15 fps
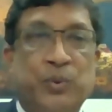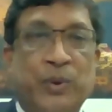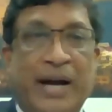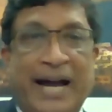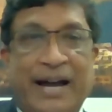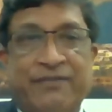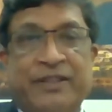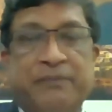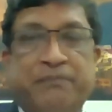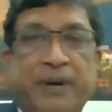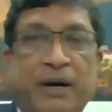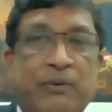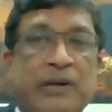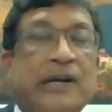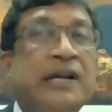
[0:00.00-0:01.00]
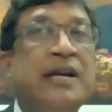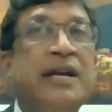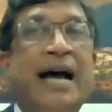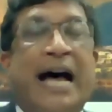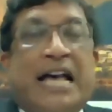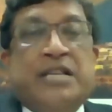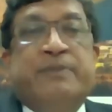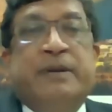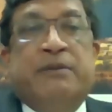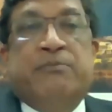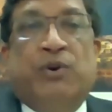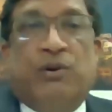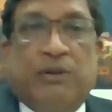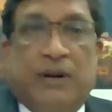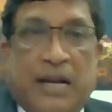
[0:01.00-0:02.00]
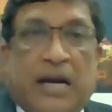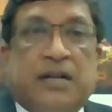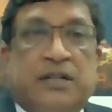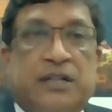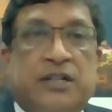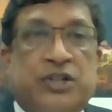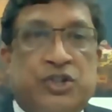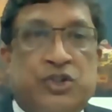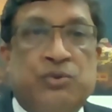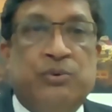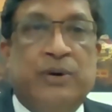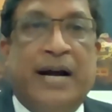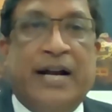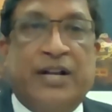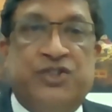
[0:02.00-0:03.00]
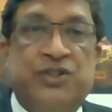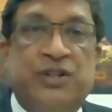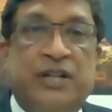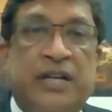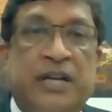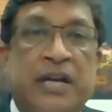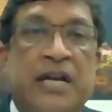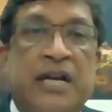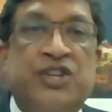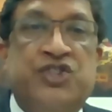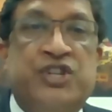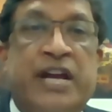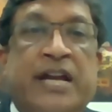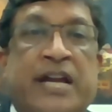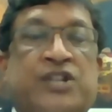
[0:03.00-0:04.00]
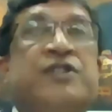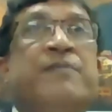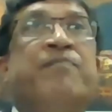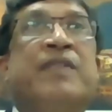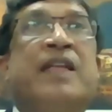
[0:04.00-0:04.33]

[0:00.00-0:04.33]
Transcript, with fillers: who have the power, has been more reluctant to actually change.